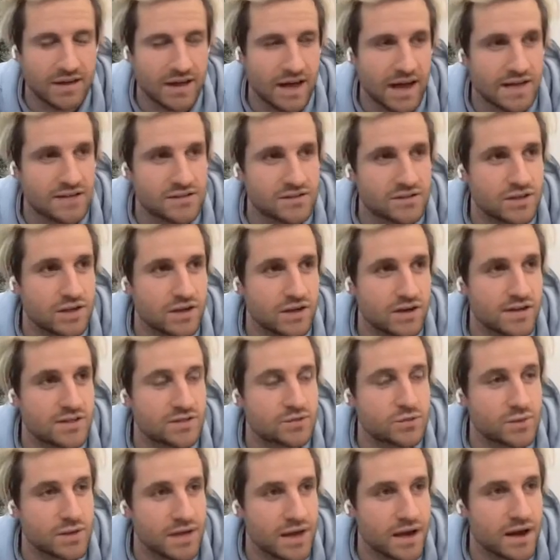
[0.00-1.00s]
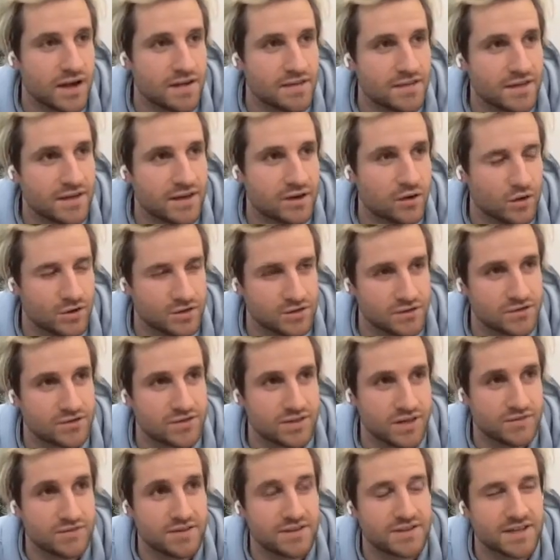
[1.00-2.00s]
as young as we are, I think lots of
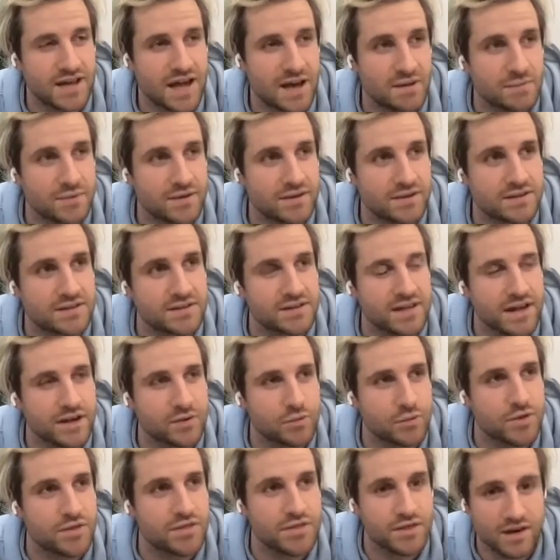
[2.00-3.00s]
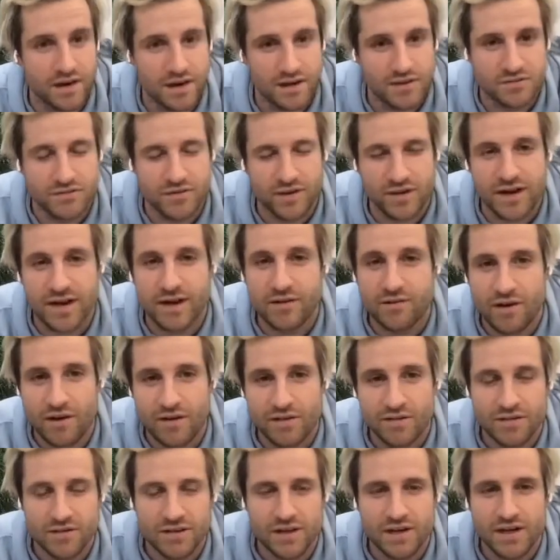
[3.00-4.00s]
stuff has happened. And with the last funding
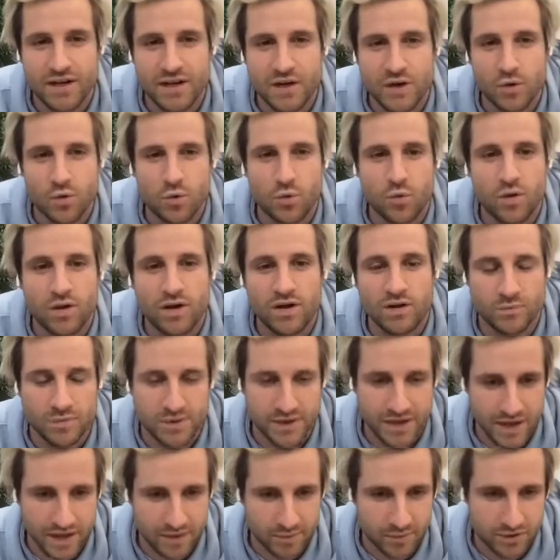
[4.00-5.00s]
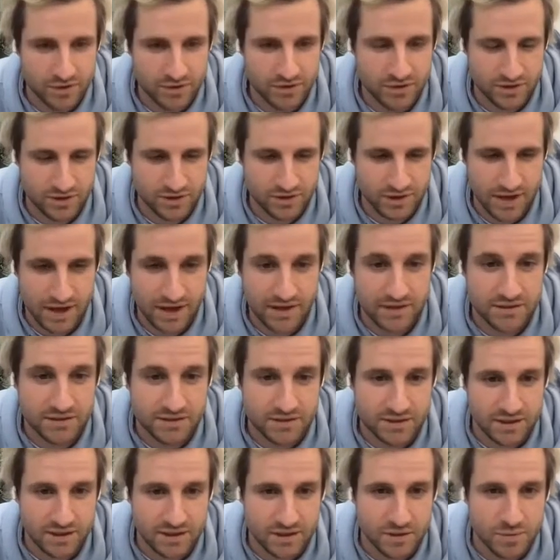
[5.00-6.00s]
round, we'll be able to
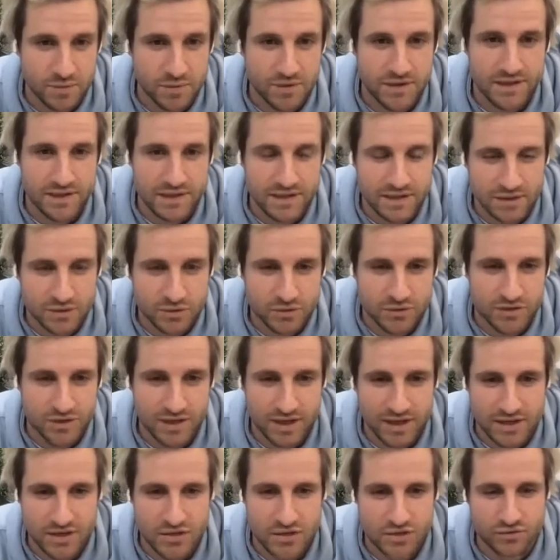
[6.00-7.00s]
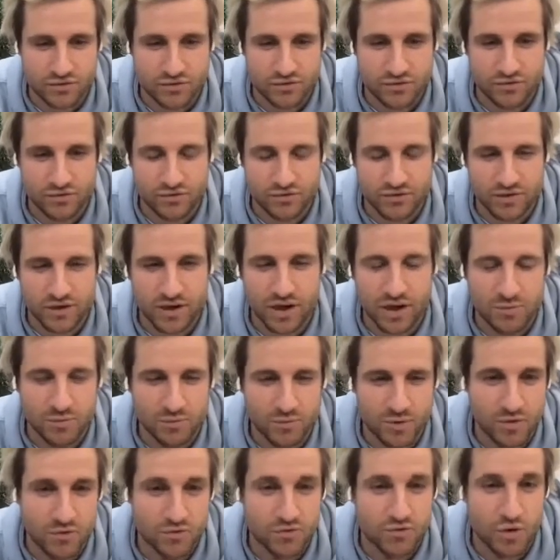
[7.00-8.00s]
enter a completely new stage of
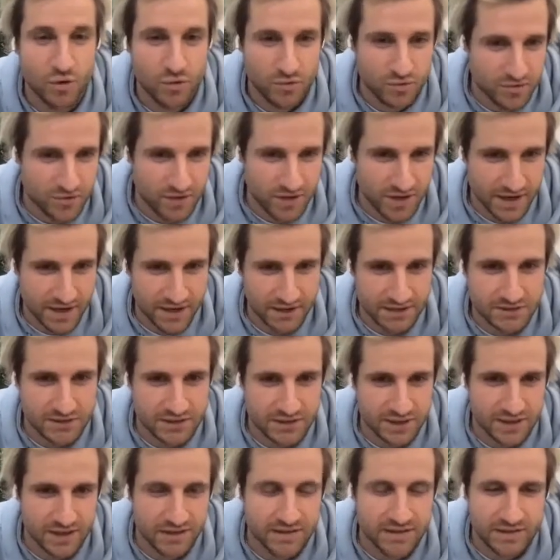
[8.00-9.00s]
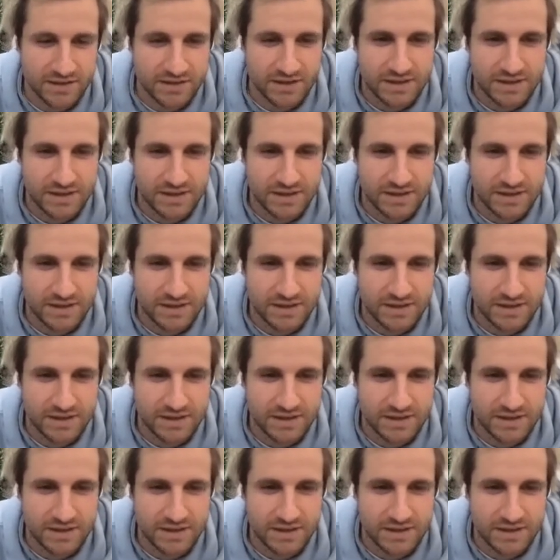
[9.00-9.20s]
growth for the next year.